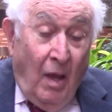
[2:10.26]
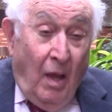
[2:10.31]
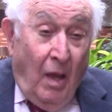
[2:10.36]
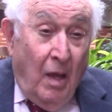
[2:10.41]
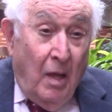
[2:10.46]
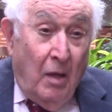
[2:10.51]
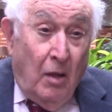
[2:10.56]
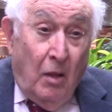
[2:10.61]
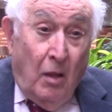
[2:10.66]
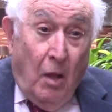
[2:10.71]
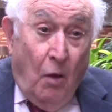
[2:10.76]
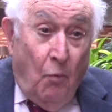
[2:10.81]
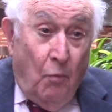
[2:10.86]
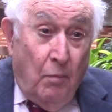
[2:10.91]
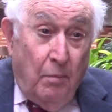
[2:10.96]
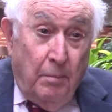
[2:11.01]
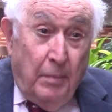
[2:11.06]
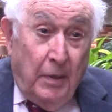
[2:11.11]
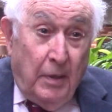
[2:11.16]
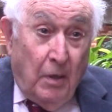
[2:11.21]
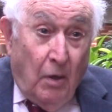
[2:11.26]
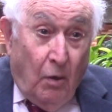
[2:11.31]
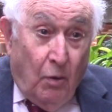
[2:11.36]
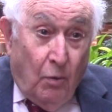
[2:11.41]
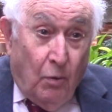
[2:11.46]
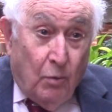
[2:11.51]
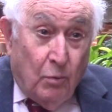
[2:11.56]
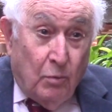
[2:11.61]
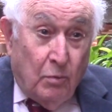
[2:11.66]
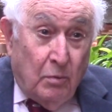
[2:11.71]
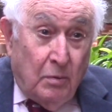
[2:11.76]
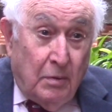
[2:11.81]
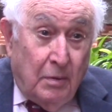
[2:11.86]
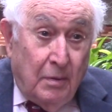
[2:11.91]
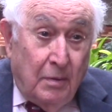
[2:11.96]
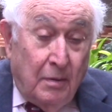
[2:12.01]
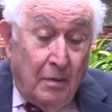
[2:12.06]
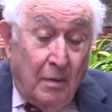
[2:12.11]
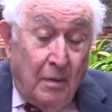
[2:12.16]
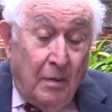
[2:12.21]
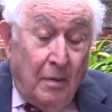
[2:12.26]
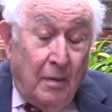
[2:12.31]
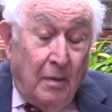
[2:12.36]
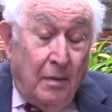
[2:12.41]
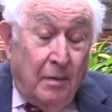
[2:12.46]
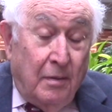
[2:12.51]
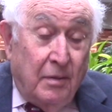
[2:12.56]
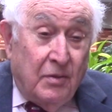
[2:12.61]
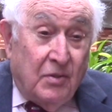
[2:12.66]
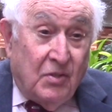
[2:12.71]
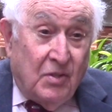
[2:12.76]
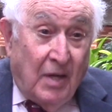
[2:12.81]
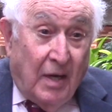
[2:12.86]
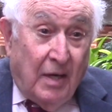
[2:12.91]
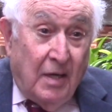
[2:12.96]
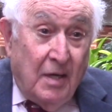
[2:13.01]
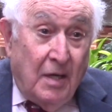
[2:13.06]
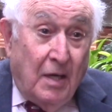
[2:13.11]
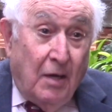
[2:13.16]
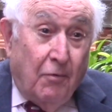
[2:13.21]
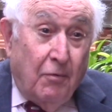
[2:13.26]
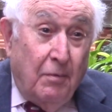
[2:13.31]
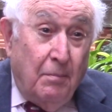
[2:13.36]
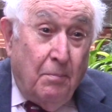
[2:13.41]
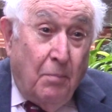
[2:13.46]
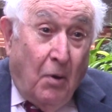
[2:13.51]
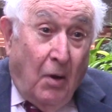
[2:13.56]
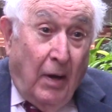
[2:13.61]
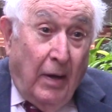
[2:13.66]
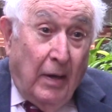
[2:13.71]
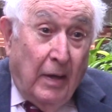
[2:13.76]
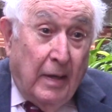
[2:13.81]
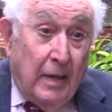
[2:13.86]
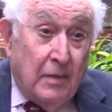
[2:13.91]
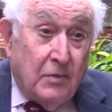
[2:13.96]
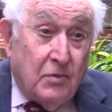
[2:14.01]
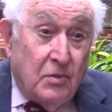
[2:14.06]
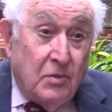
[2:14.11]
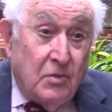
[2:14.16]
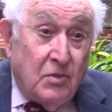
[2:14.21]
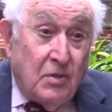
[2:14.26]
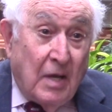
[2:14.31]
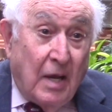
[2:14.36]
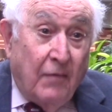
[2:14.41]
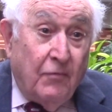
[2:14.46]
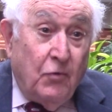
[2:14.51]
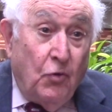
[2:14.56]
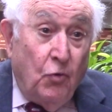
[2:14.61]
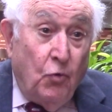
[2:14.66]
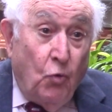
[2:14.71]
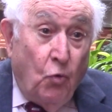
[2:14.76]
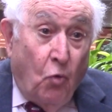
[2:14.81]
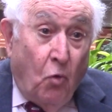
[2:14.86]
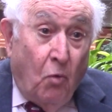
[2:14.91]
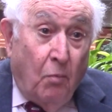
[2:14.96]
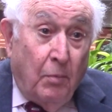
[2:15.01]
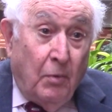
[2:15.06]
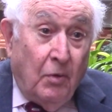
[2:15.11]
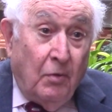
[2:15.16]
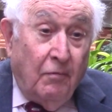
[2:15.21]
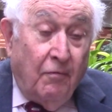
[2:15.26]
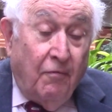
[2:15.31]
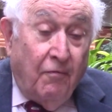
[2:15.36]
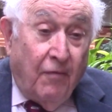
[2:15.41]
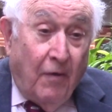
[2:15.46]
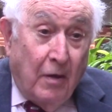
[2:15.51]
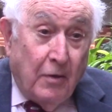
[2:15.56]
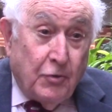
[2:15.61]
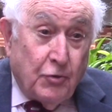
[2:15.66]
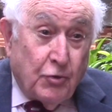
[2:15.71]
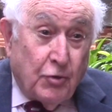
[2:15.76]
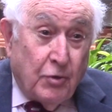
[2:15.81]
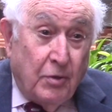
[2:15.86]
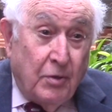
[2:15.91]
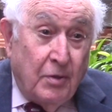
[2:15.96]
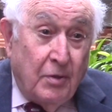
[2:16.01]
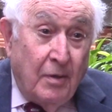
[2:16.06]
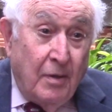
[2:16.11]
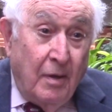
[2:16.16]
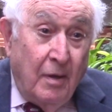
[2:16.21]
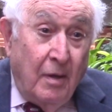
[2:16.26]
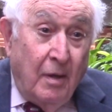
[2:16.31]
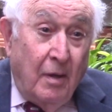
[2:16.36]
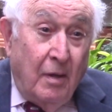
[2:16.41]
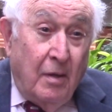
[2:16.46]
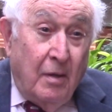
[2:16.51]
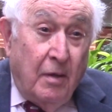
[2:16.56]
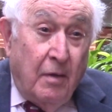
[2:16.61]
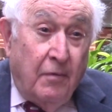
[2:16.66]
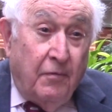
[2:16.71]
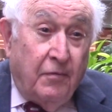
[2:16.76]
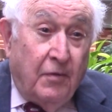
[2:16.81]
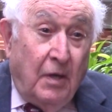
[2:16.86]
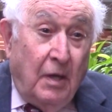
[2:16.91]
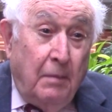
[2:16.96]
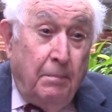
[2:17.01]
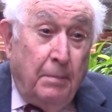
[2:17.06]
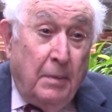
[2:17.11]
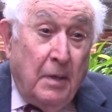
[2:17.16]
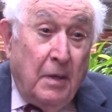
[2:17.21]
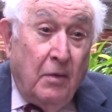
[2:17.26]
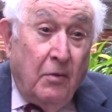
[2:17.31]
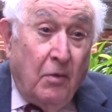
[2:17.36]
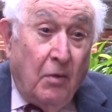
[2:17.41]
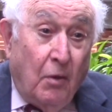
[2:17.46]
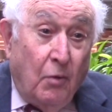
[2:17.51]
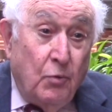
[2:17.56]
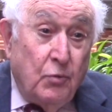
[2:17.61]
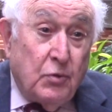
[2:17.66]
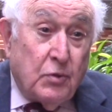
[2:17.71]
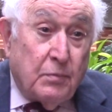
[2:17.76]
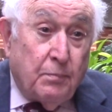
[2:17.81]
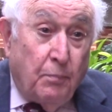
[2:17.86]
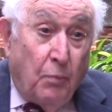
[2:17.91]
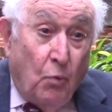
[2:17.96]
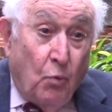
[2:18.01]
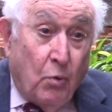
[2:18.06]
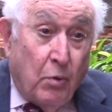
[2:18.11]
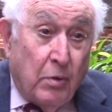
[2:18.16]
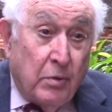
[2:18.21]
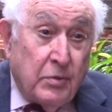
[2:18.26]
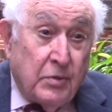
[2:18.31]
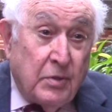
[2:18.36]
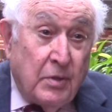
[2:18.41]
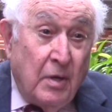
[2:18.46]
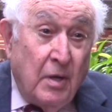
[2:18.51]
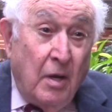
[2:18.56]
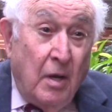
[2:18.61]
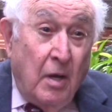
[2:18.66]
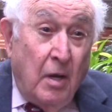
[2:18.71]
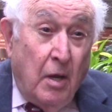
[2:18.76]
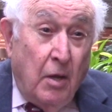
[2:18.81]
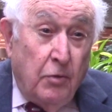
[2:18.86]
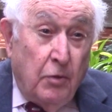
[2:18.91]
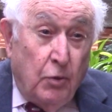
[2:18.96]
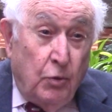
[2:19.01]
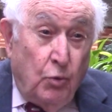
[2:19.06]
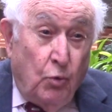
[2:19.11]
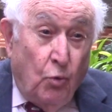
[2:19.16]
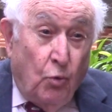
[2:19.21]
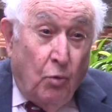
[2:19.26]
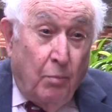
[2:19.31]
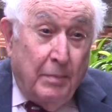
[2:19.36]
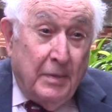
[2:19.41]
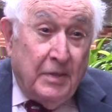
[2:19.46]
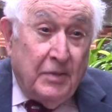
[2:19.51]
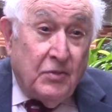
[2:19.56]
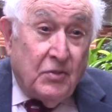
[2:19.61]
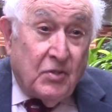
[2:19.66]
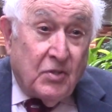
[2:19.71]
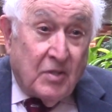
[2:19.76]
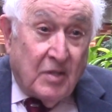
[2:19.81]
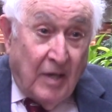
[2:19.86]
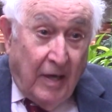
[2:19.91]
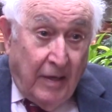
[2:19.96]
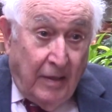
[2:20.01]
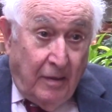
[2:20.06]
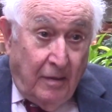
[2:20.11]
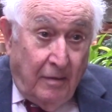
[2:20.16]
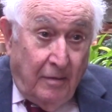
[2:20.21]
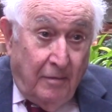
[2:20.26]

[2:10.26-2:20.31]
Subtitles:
And lo and behold, the secondary bile acids have the normal function of keeping those spores in the dormant state.